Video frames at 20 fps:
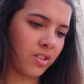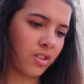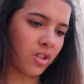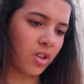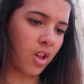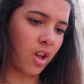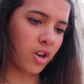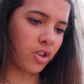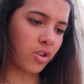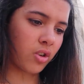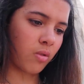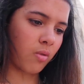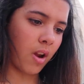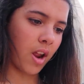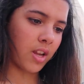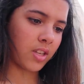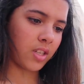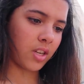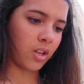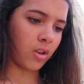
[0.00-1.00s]
Cilantro,
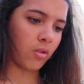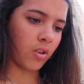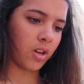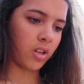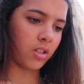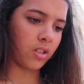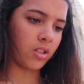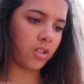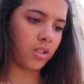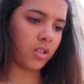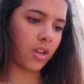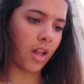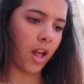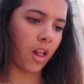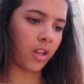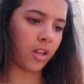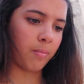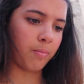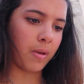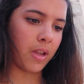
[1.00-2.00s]
rice, and green
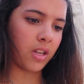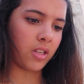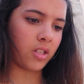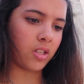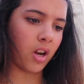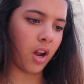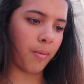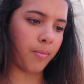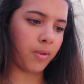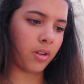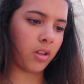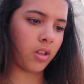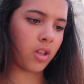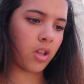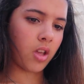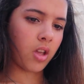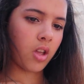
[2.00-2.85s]
salad base topping.